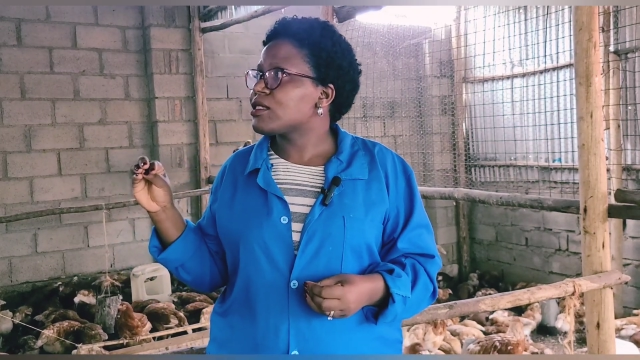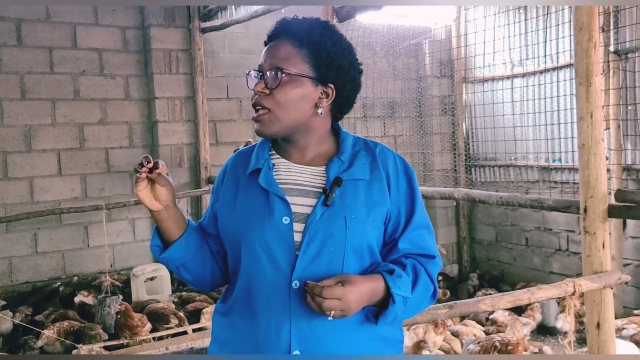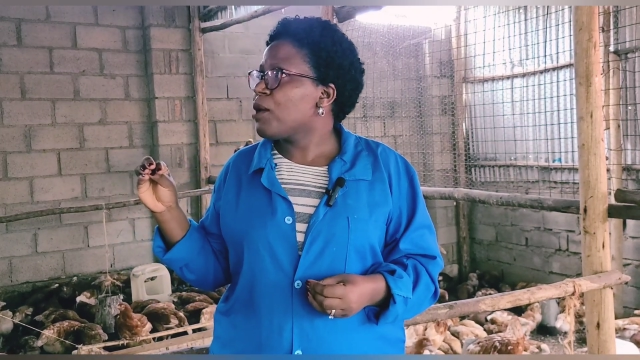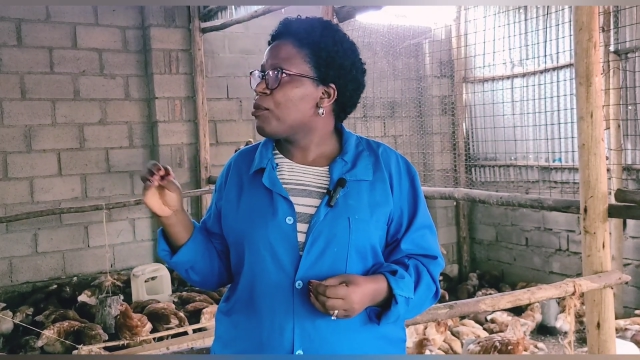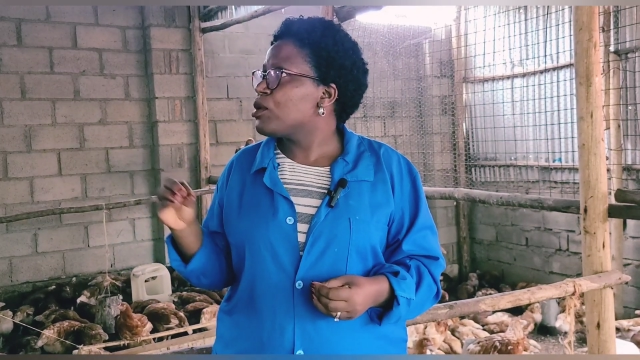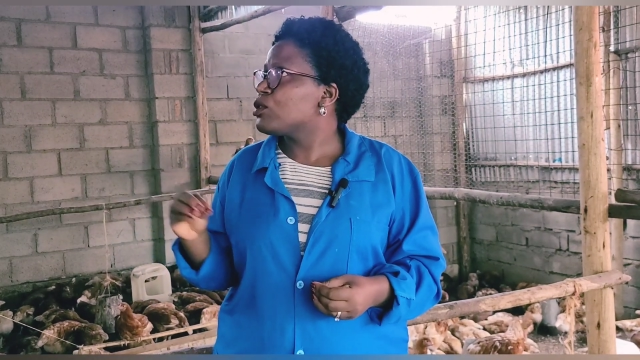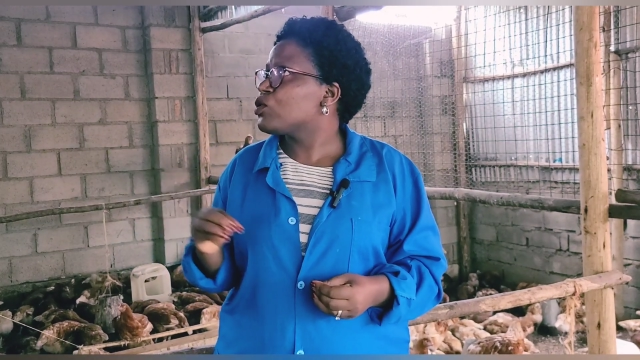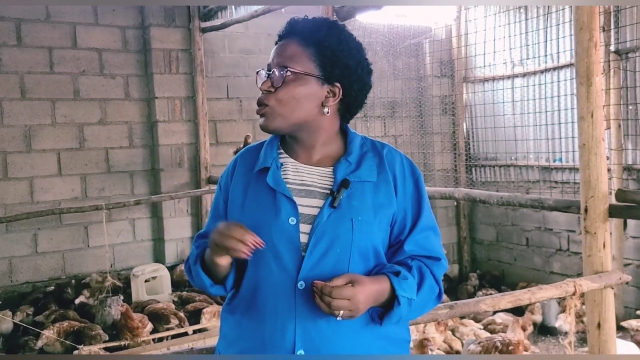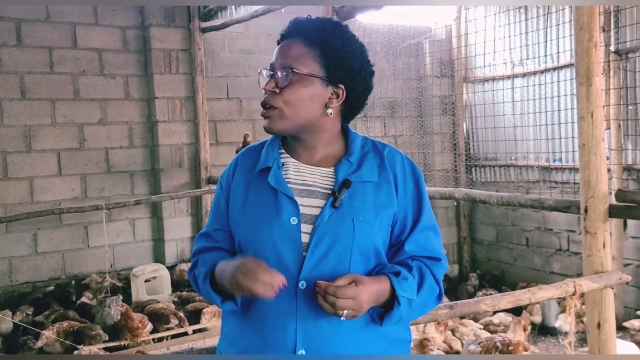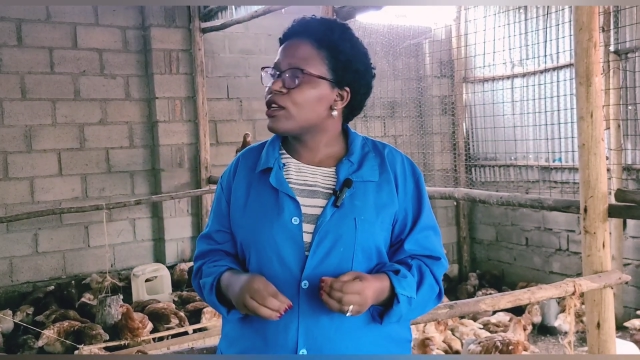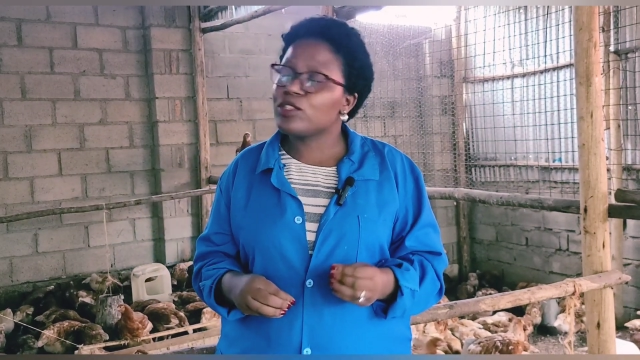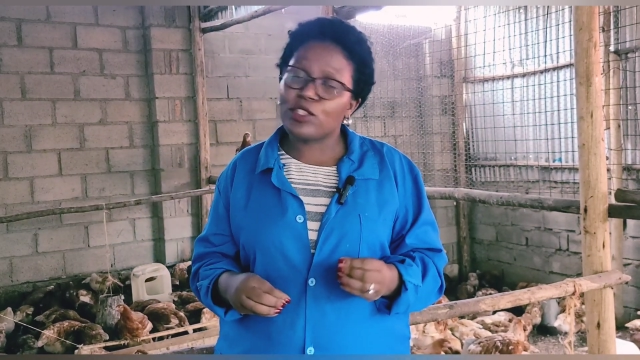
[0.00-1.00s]
able to
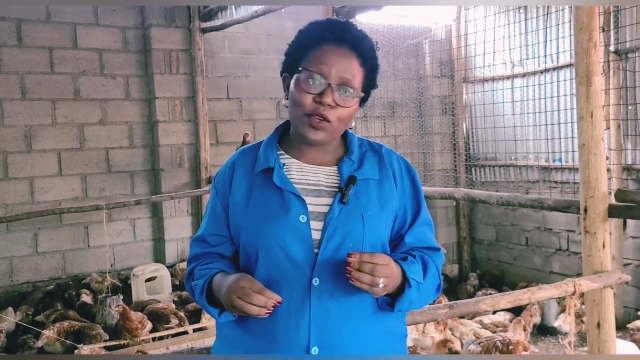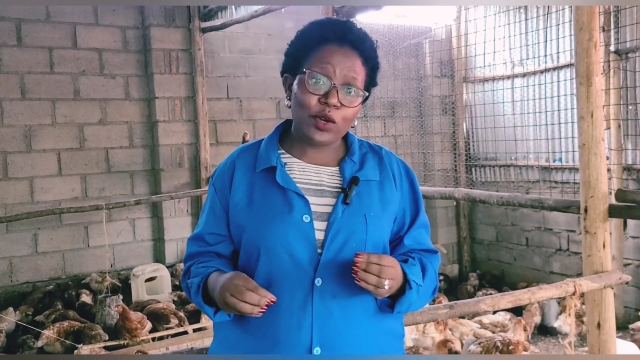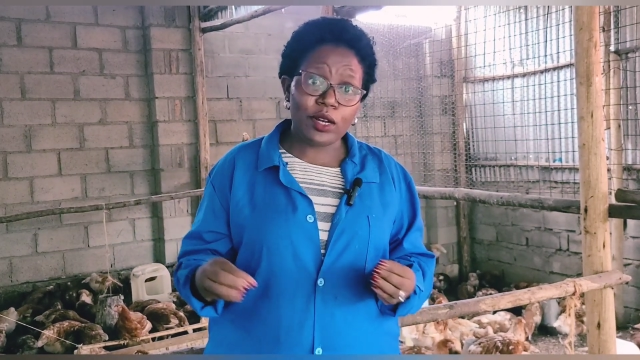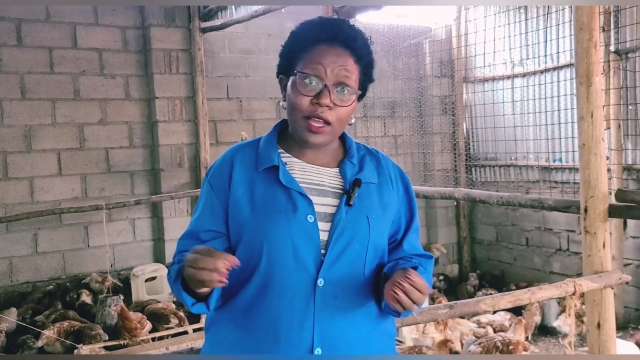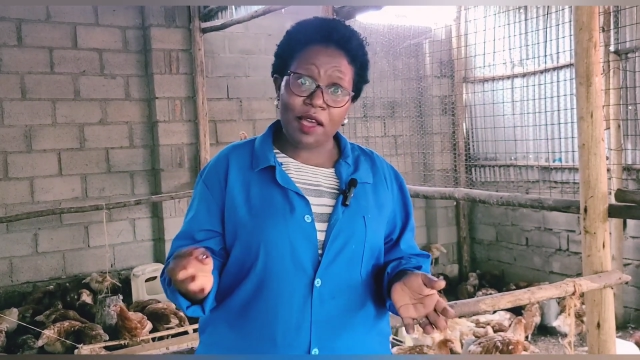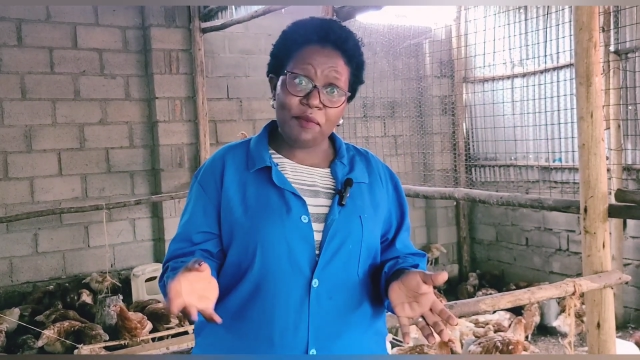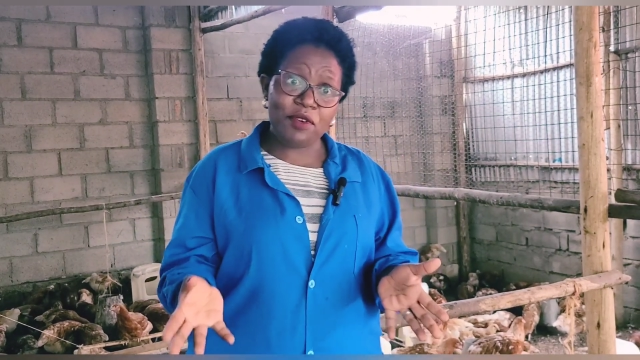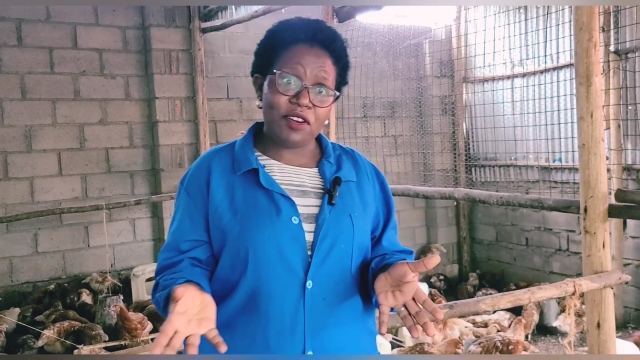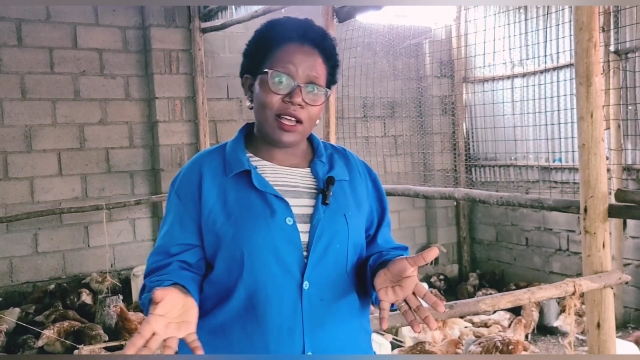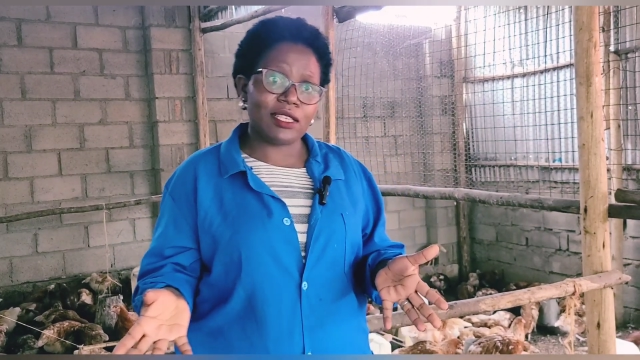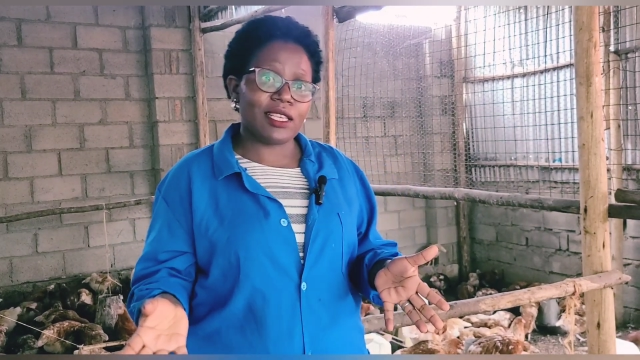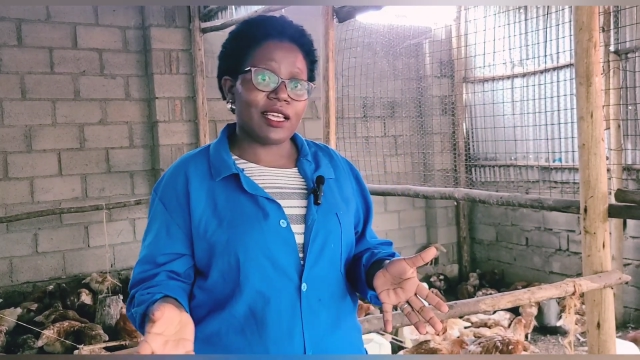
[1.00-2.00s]
install cameras